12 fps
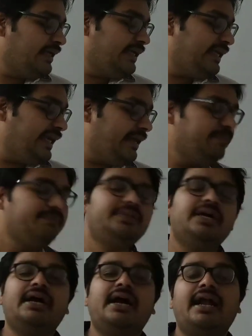if
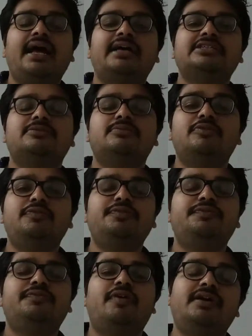the car has
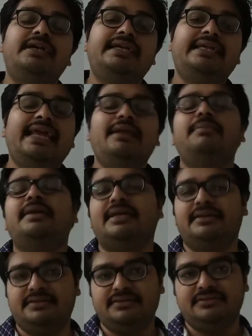moved for 10
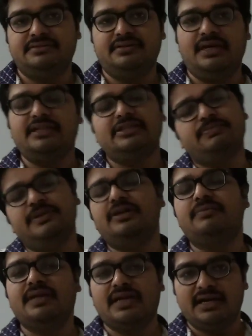minutes and the speed
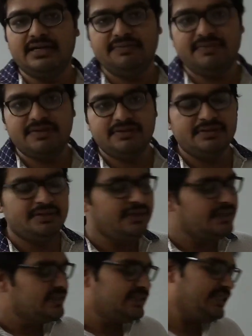of the car given.
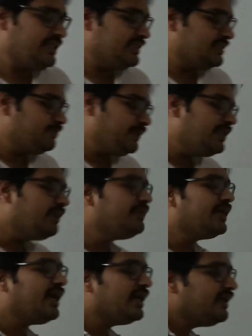See, speed of
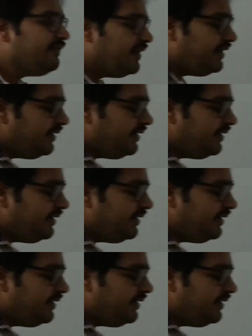the car given,